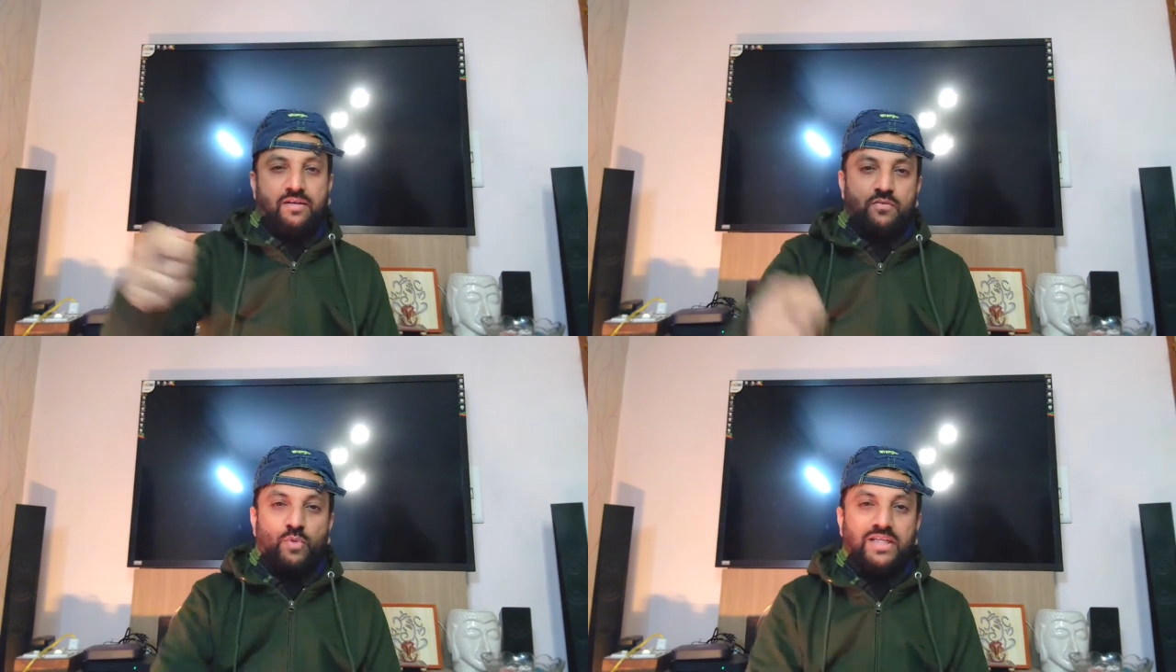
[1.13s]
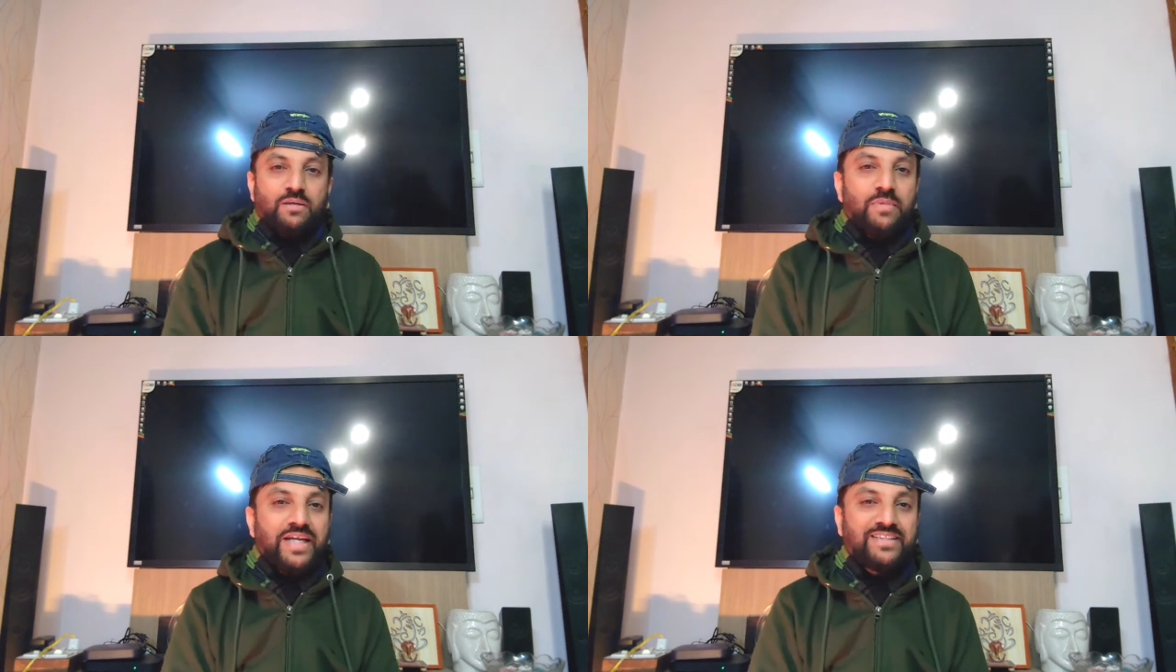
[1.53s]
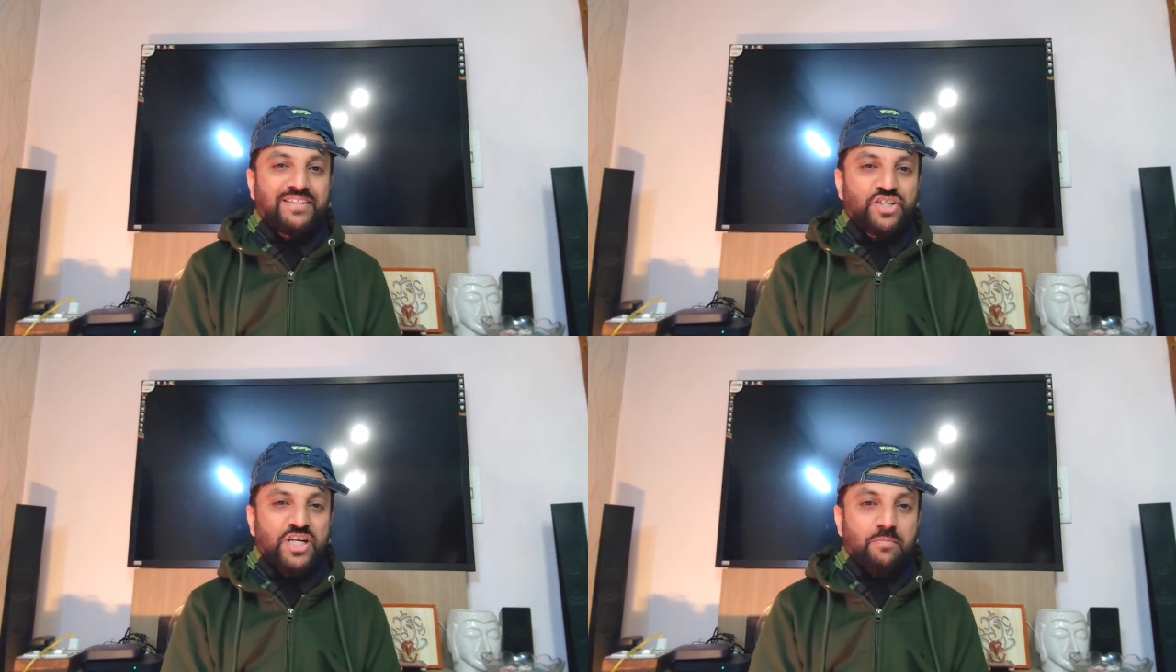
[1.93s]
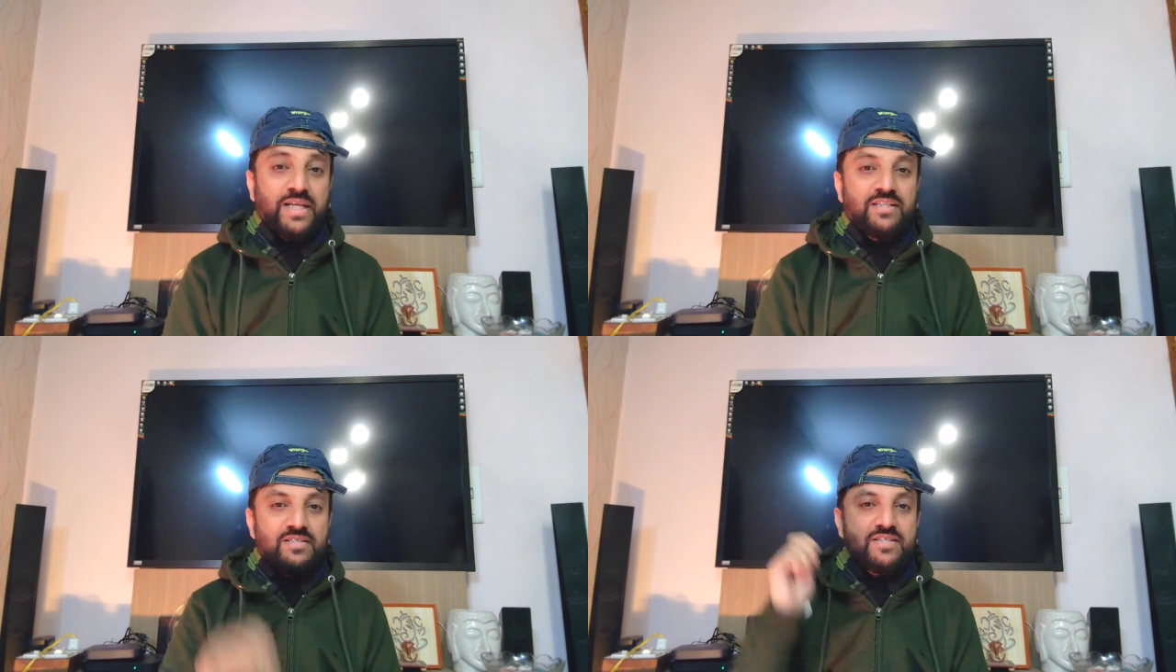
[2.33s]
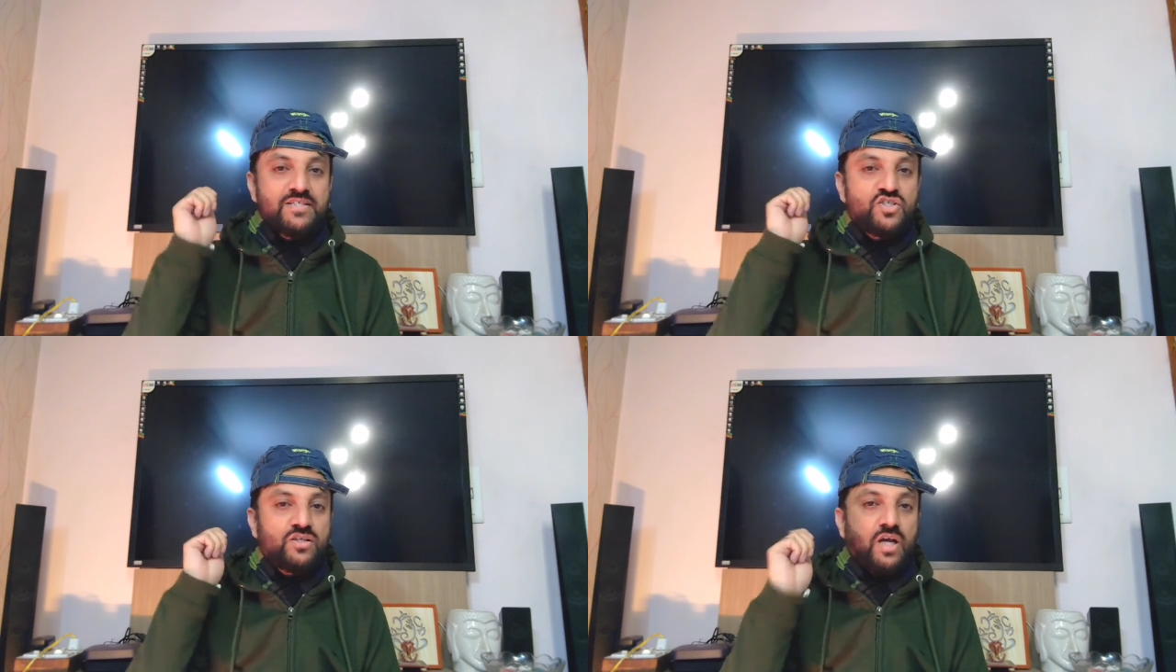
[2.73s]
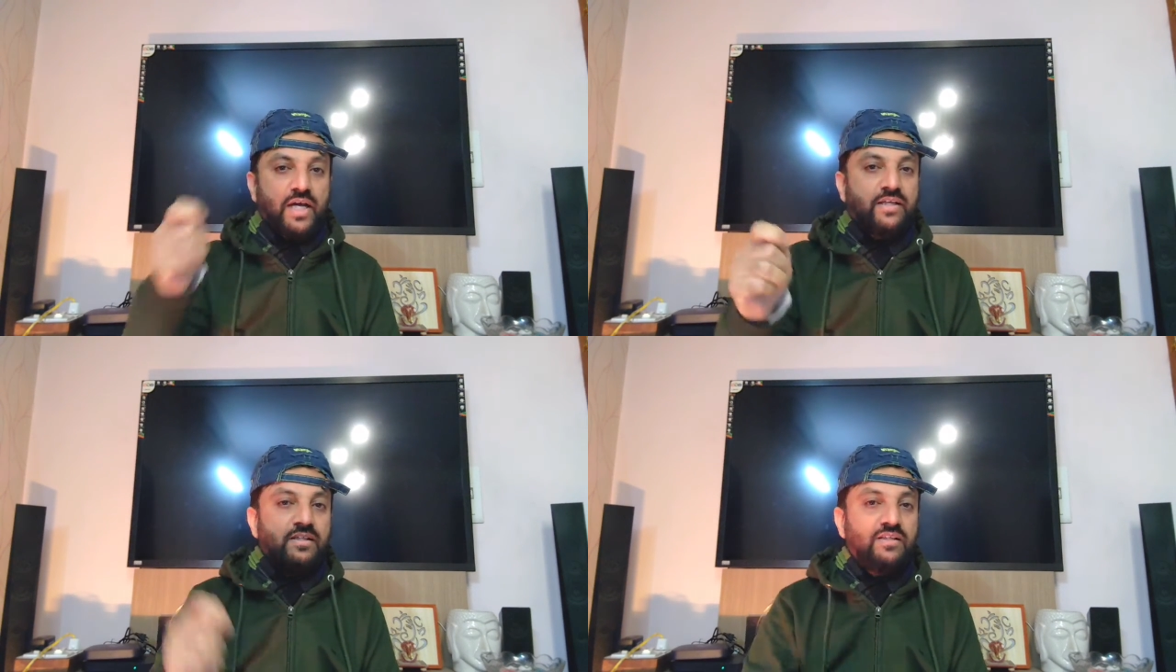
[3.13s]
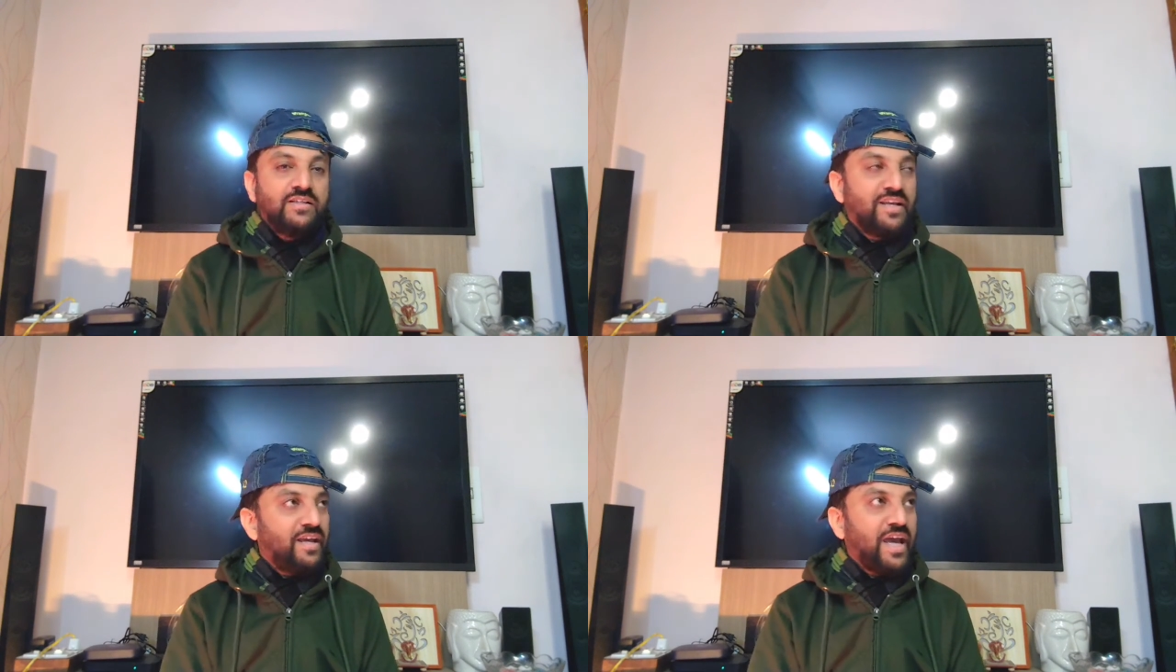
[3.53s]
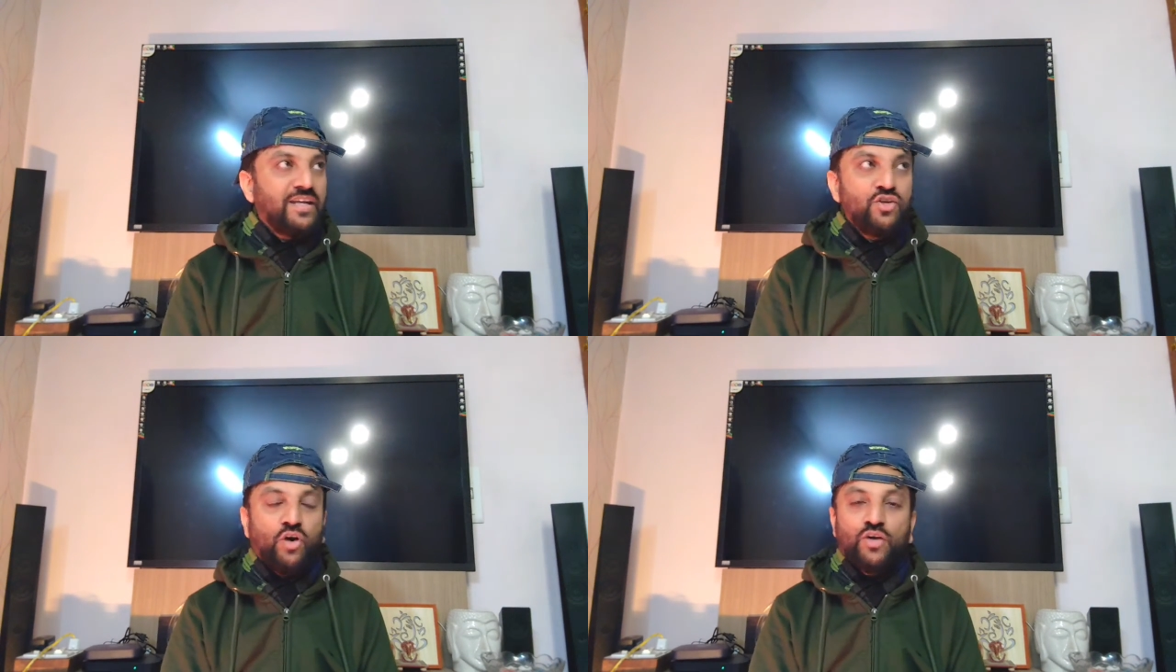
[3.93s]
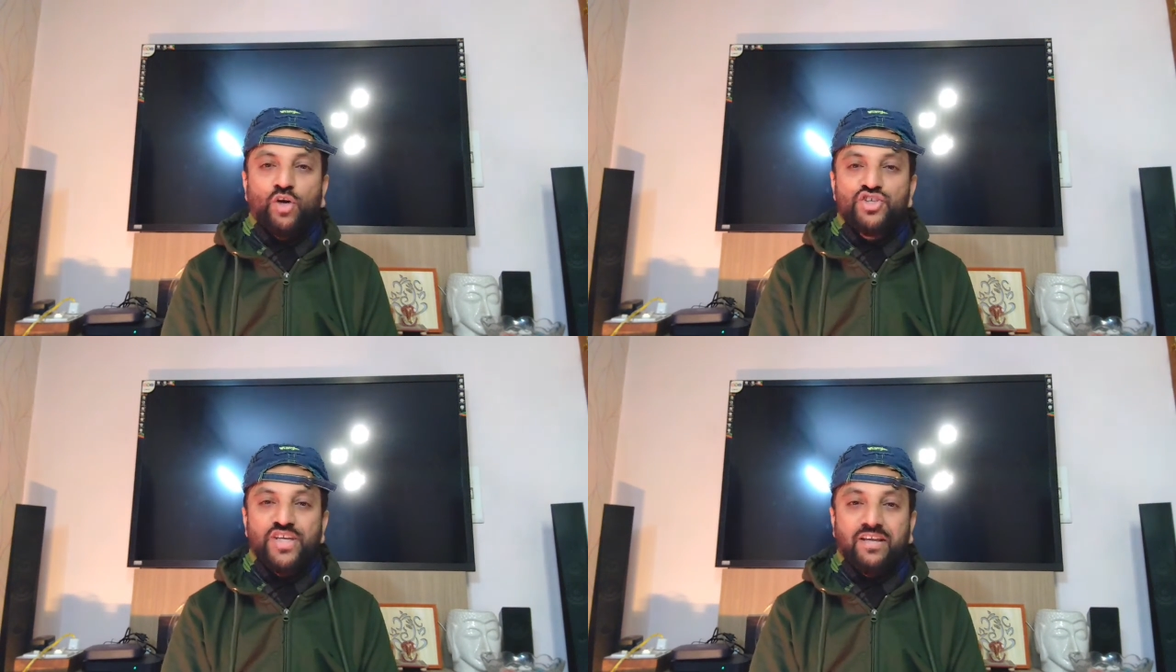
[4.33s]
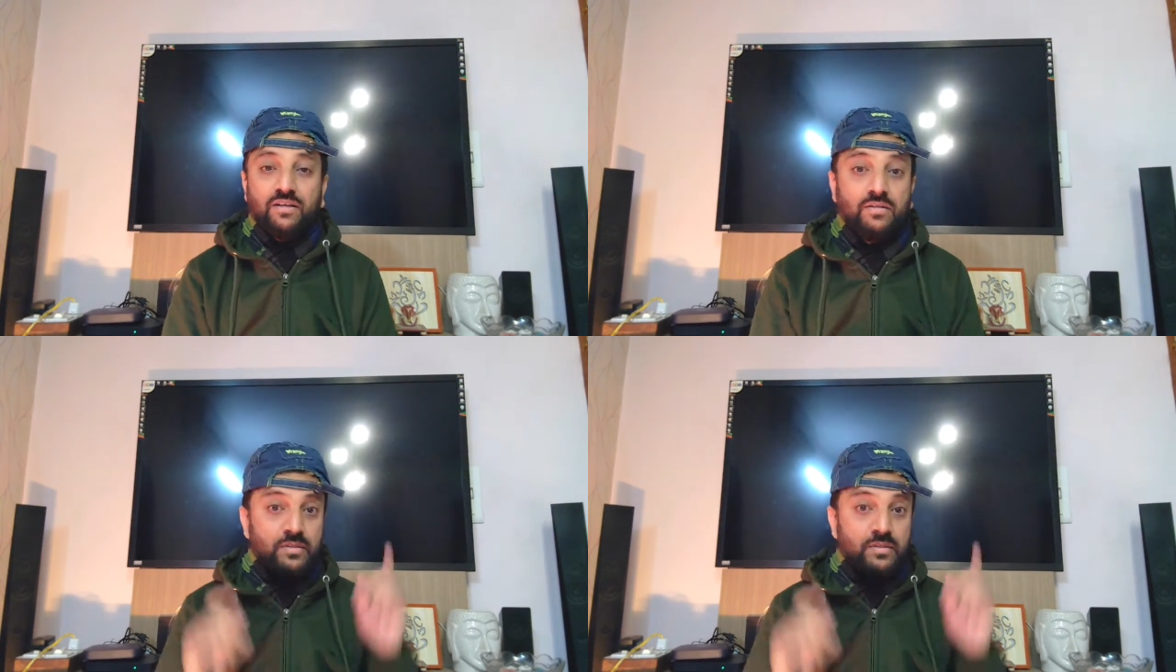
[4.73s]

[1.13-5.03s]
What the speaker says: Welcome, ladies and gentlemen. This is Anil, and you are watching